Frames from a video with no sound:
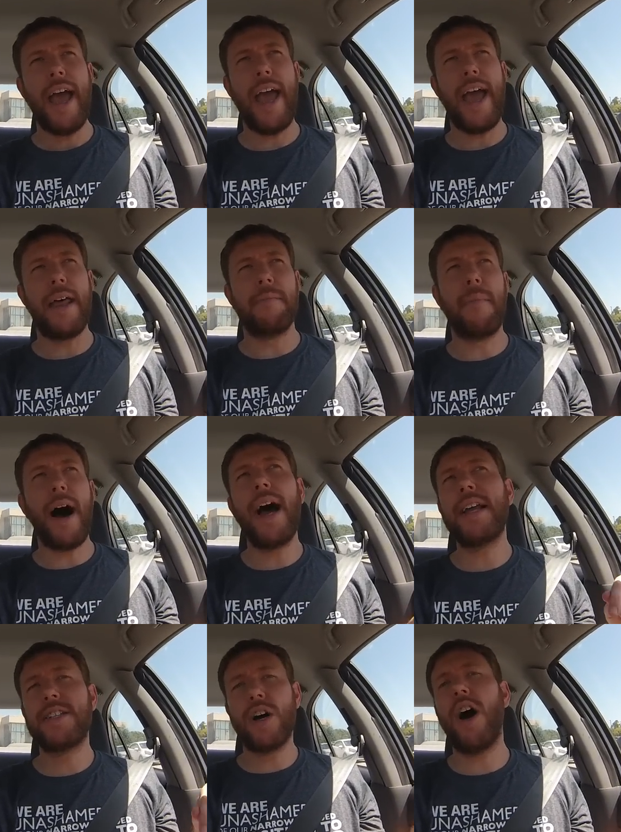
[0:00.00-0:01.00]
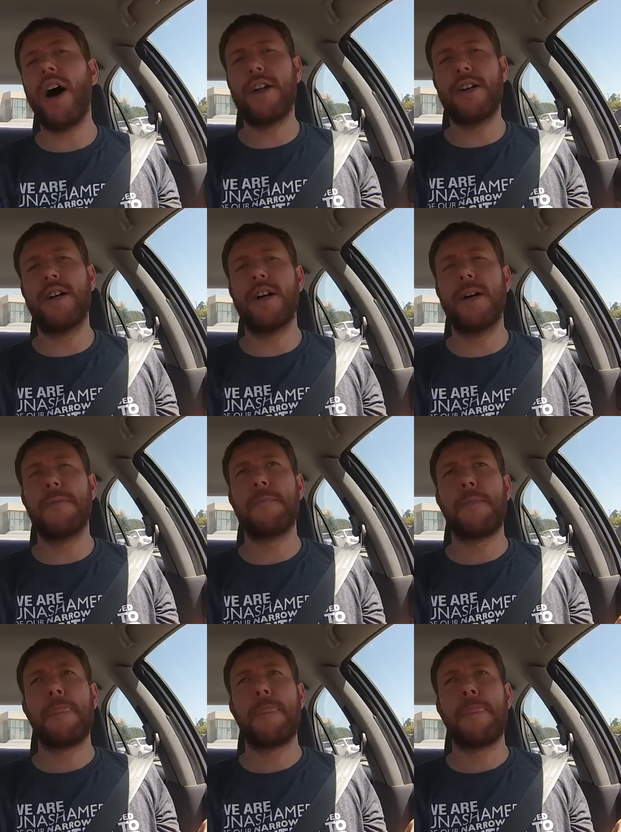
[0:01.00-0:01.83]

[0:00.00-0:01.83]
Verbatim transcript: and my daughter